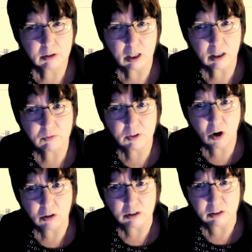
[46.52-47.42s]
like I'd
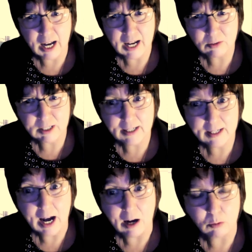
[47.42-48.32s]
forgotten how to
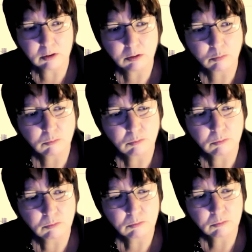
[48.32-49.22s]
get out.
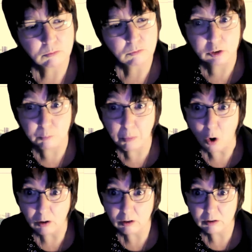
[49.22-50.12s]

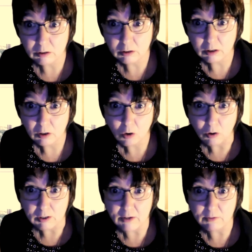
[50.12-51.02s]
Spock,
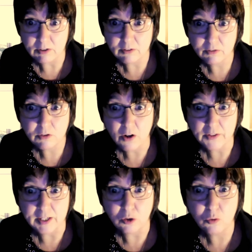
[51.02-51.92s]
lockdown is
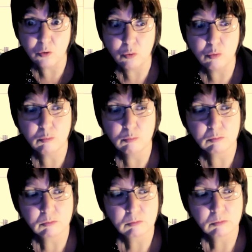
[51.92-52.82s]
nothing new.
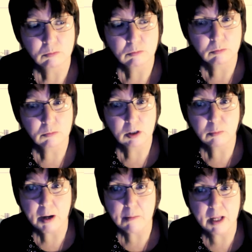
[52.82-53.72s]

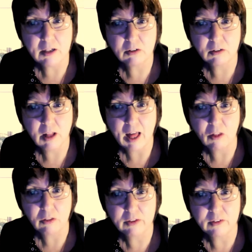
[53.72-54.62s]
My mental
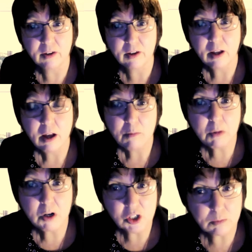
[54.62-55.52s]
health is
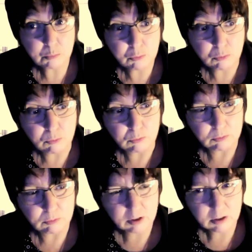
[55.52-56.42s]
much
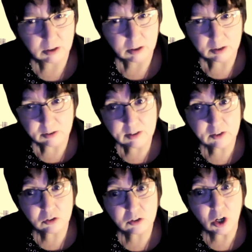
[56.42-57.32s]
improved,
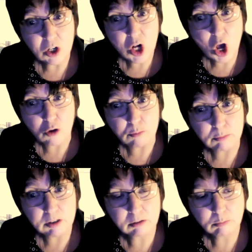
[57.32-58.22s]
still stuck at
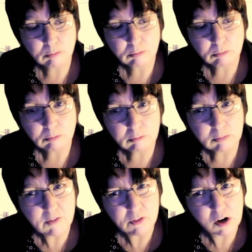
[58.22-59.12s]
home, but
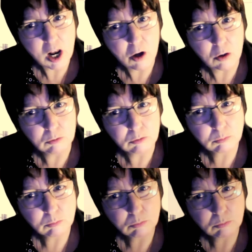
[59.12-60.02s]
never alone.